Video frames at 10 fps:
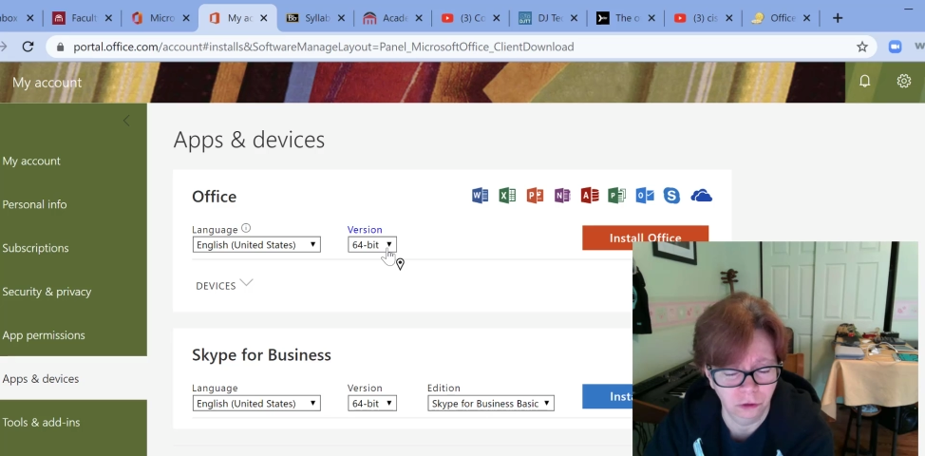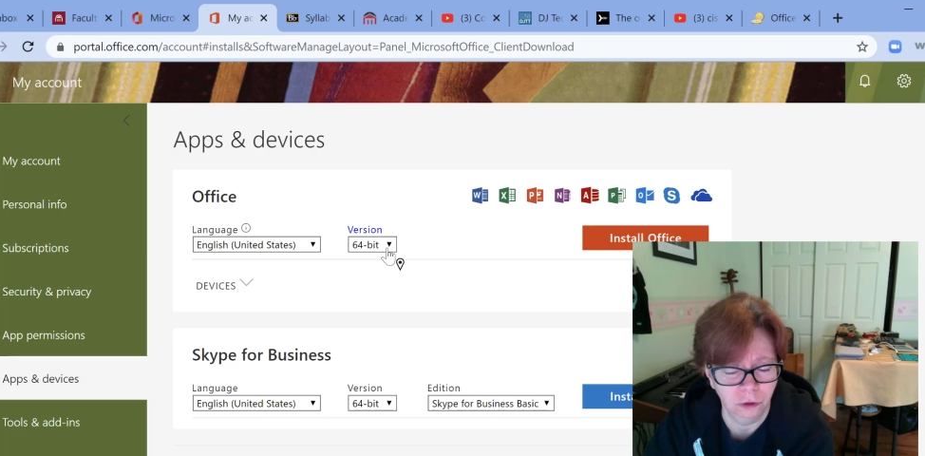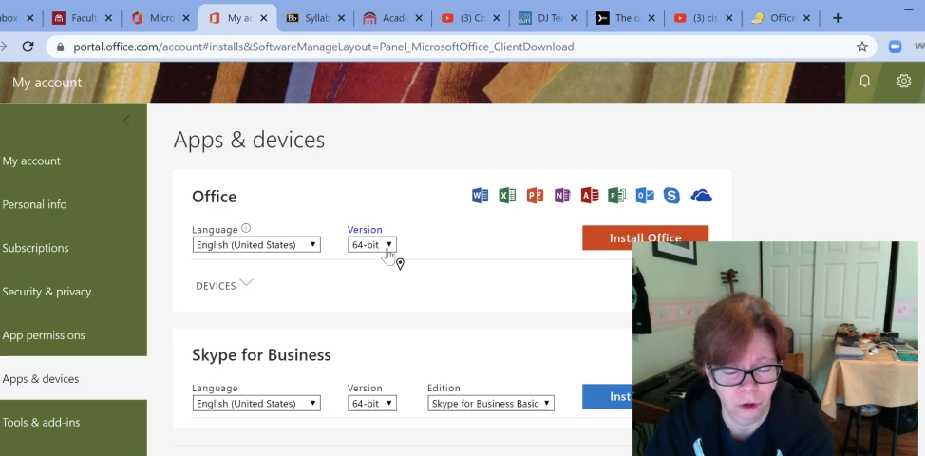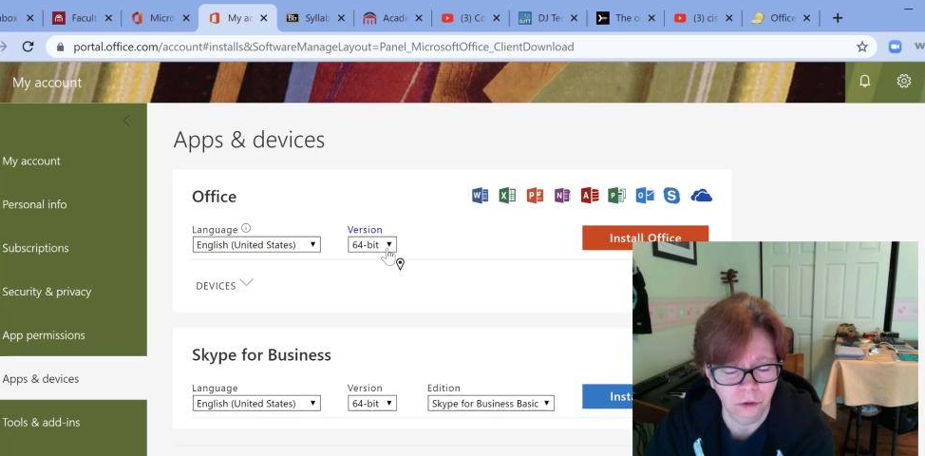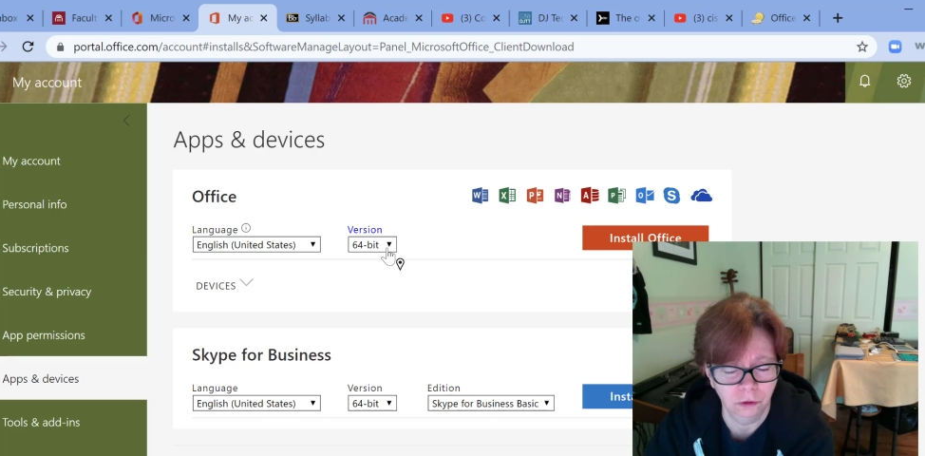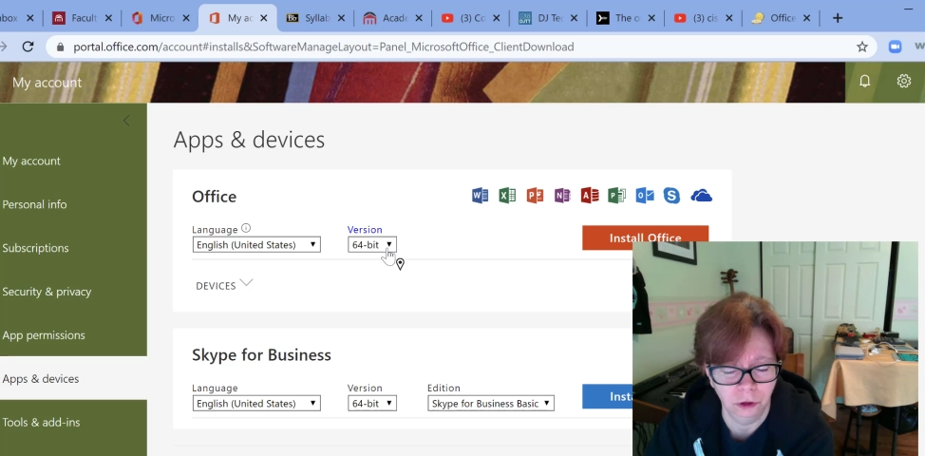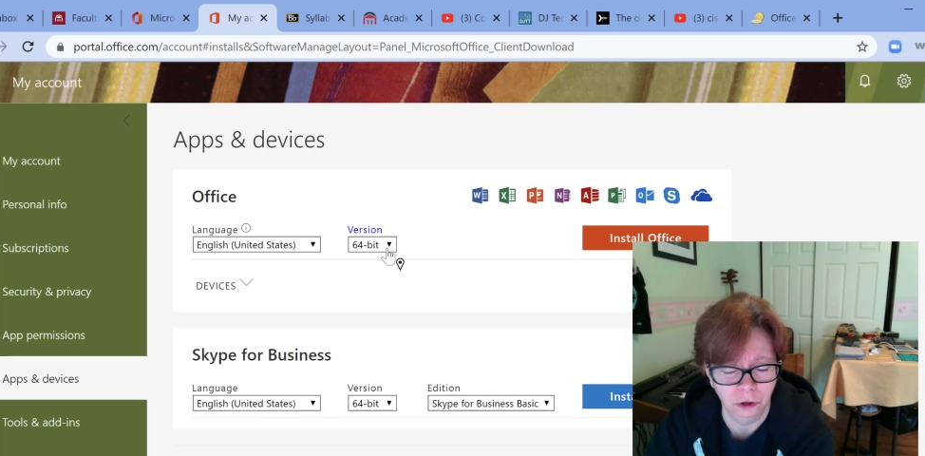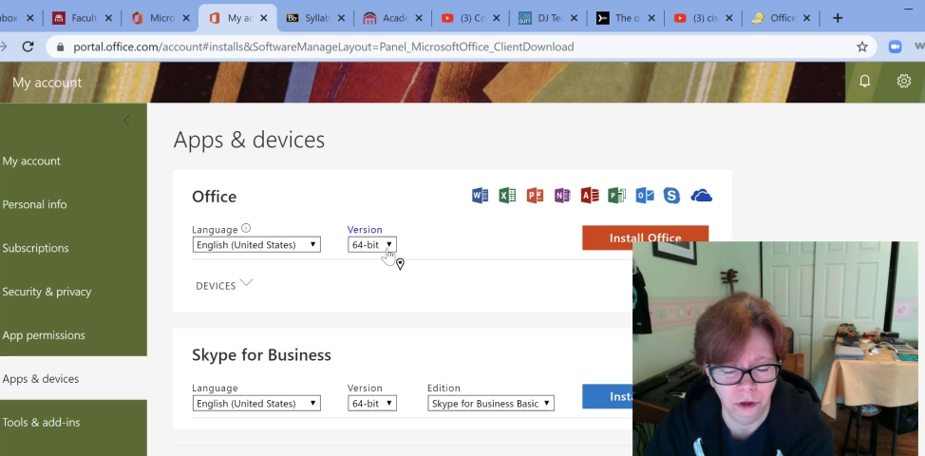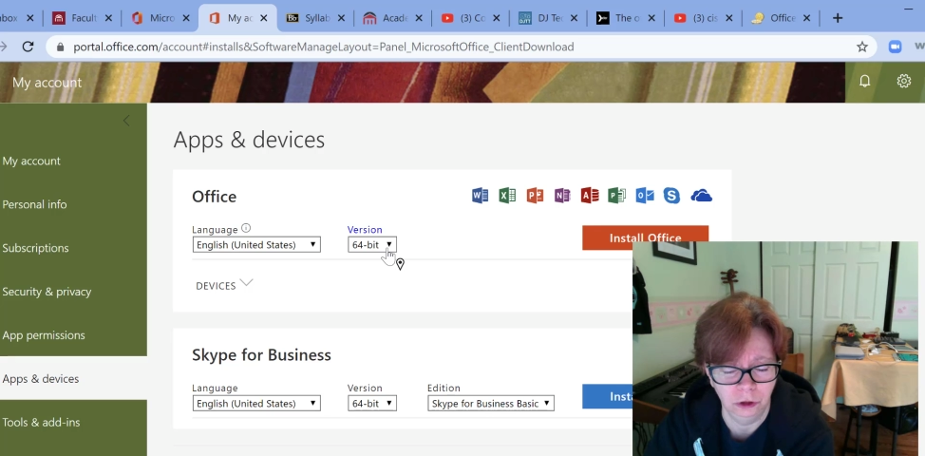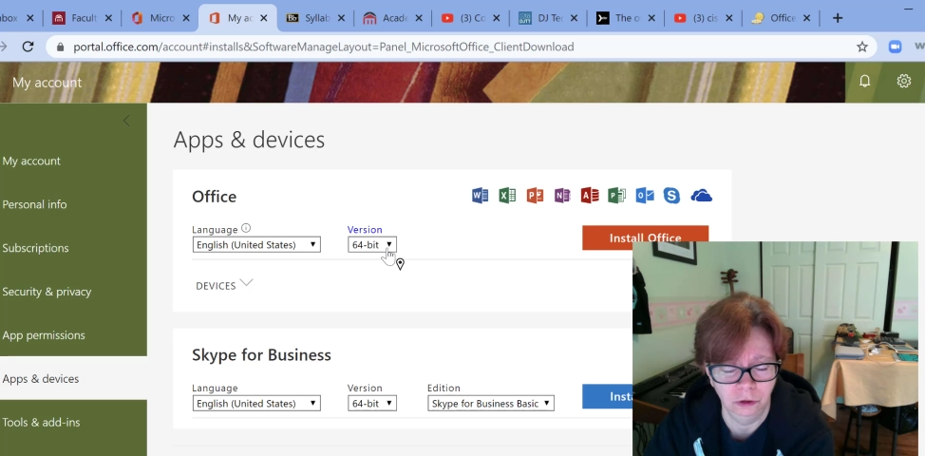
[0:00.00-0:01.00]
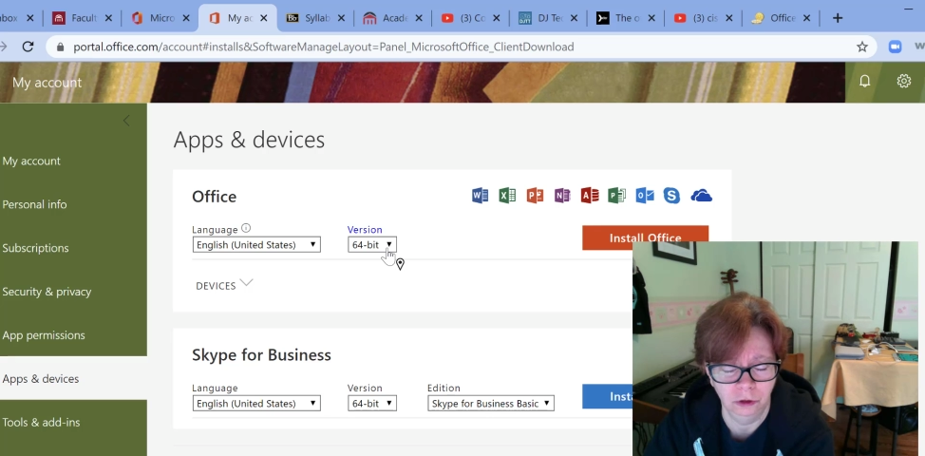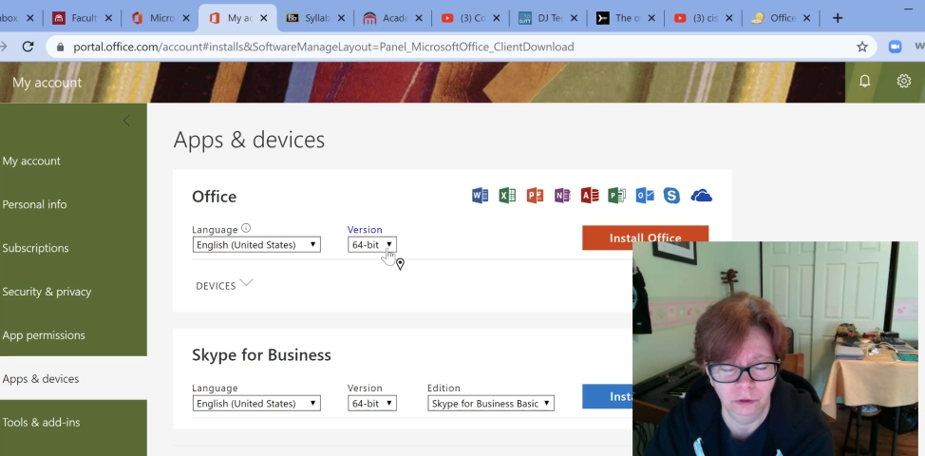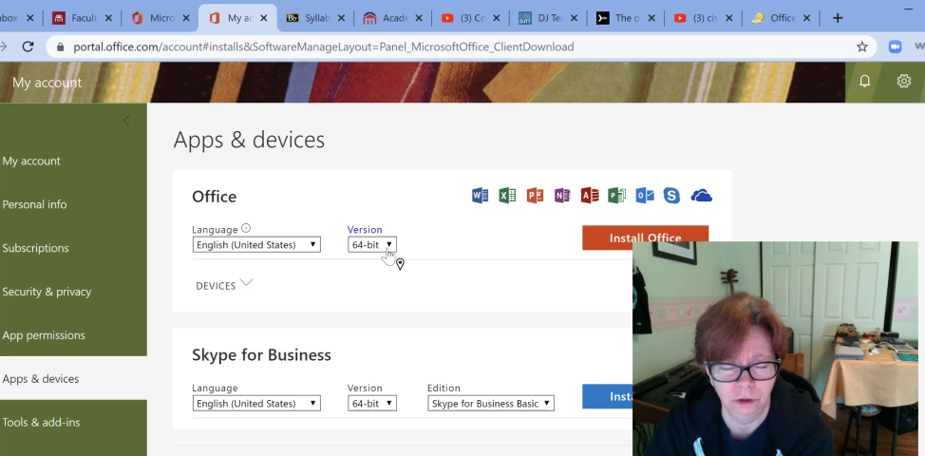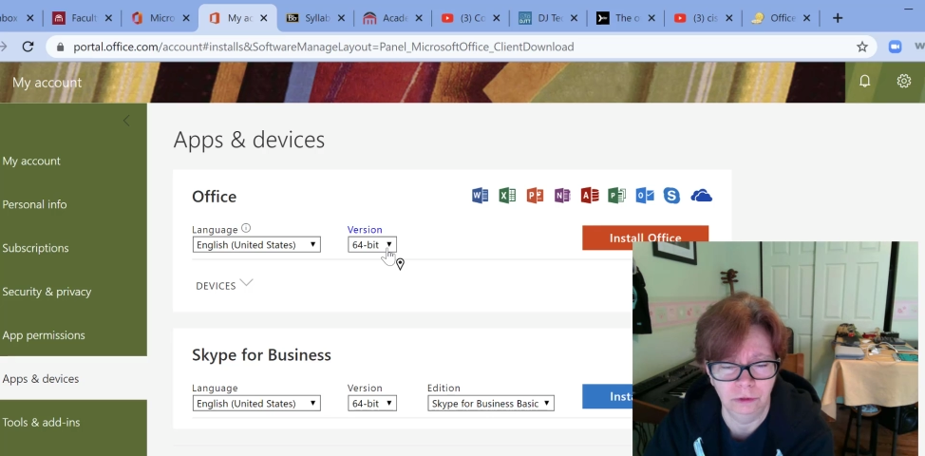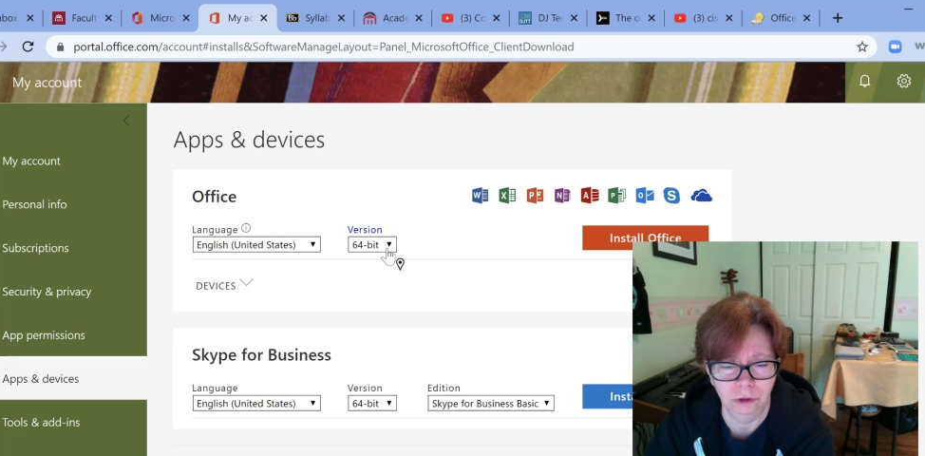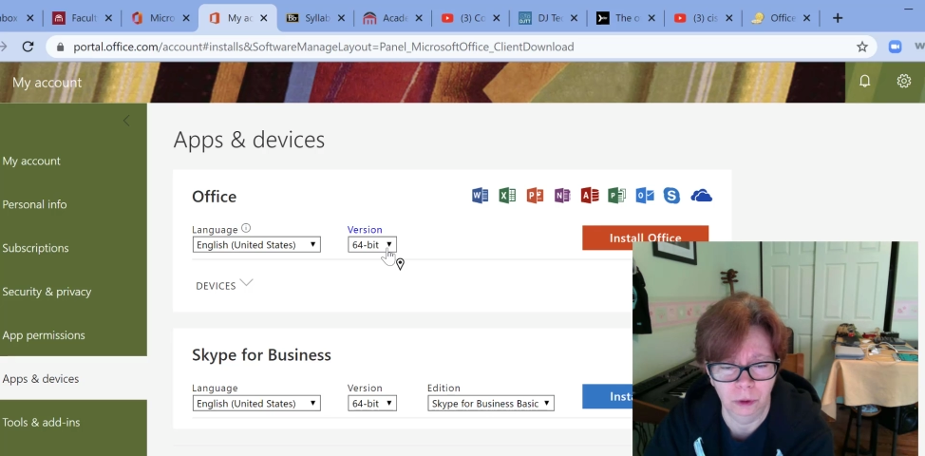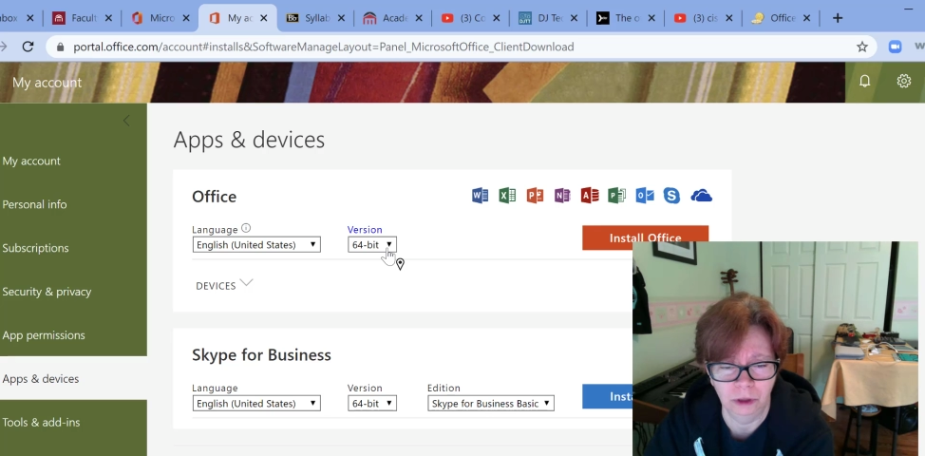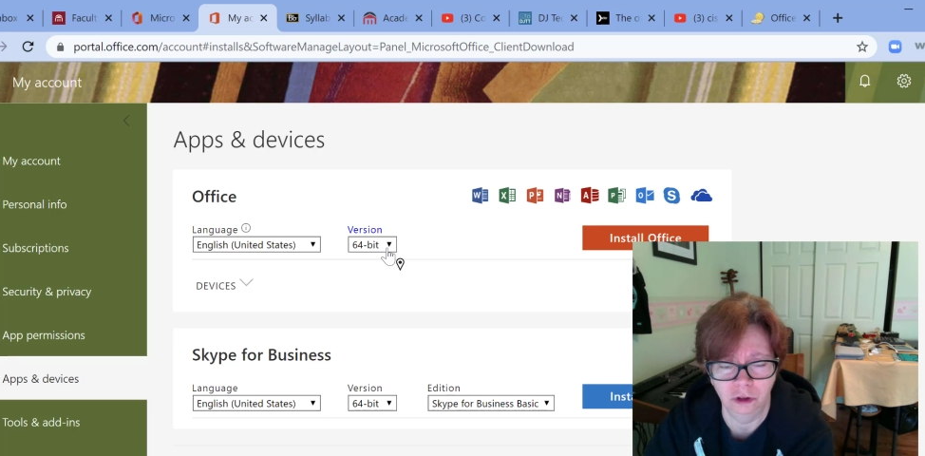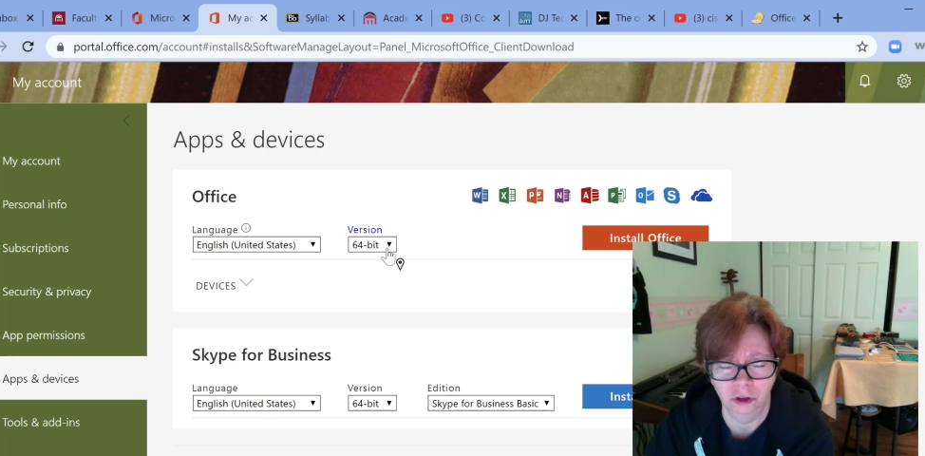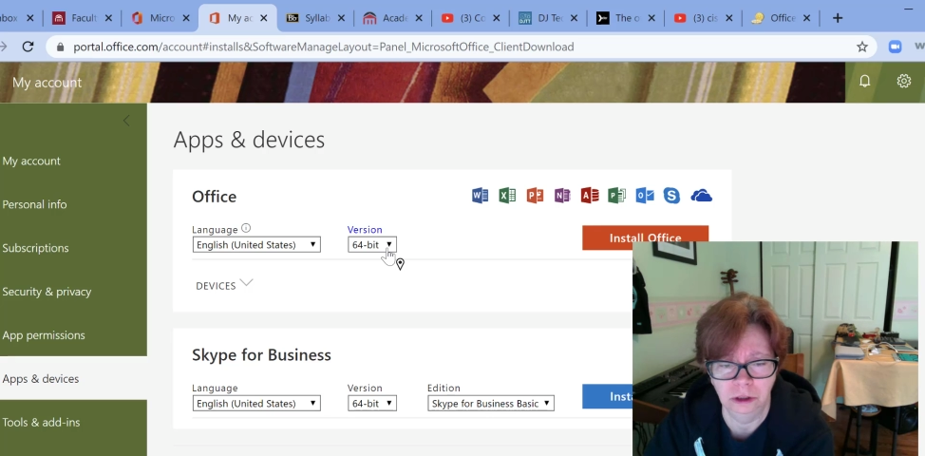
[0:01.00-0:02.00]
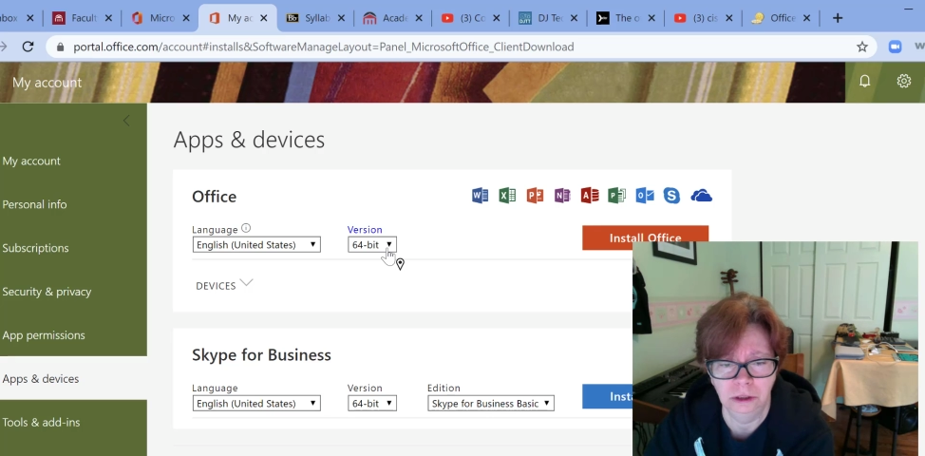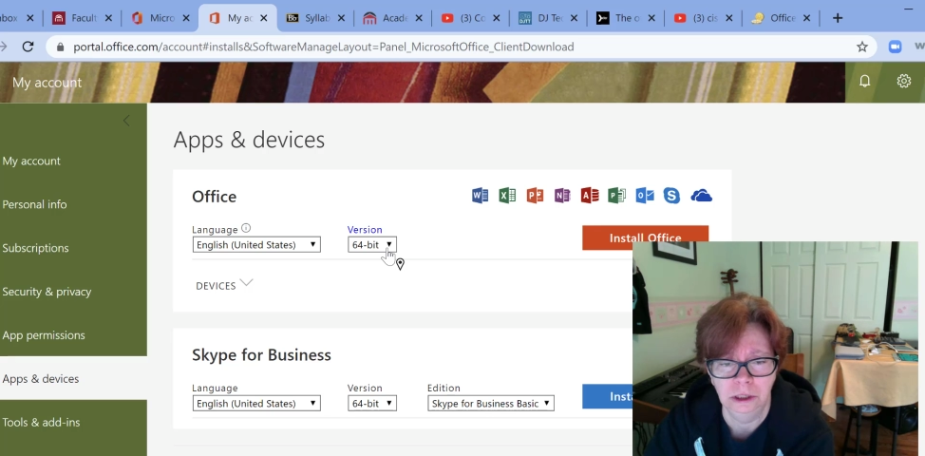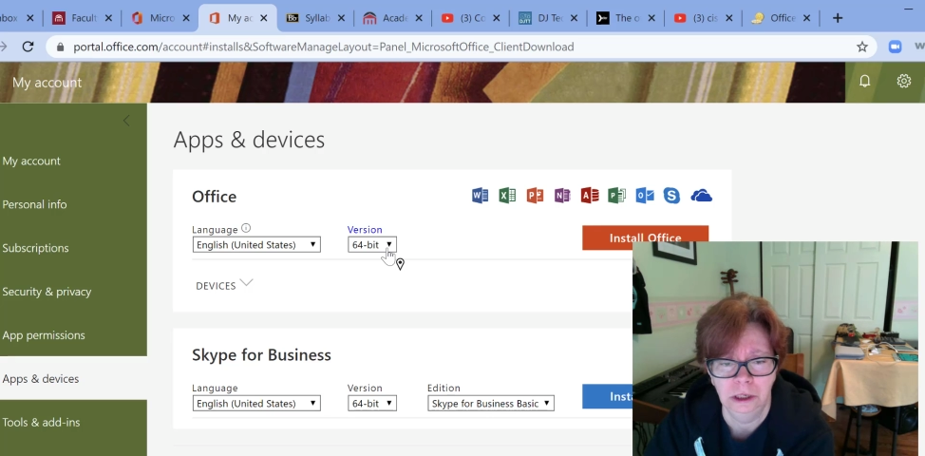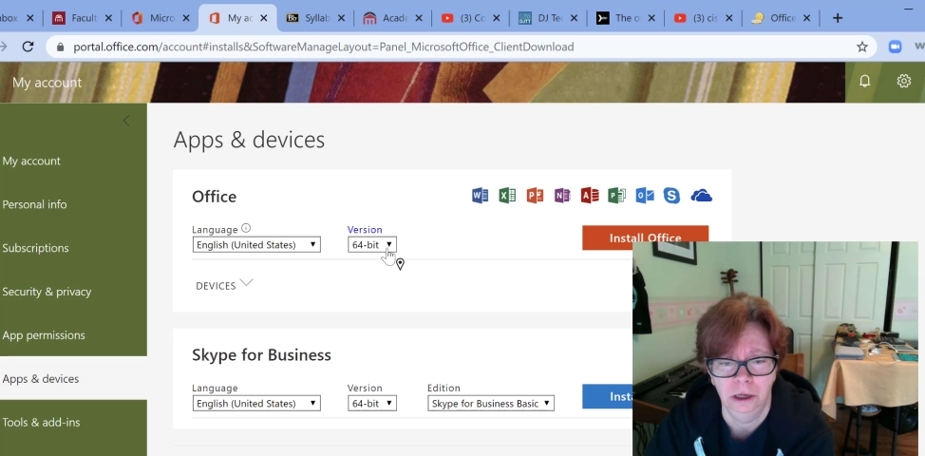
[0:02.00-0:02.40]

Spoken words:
default for you to use. If you have a question,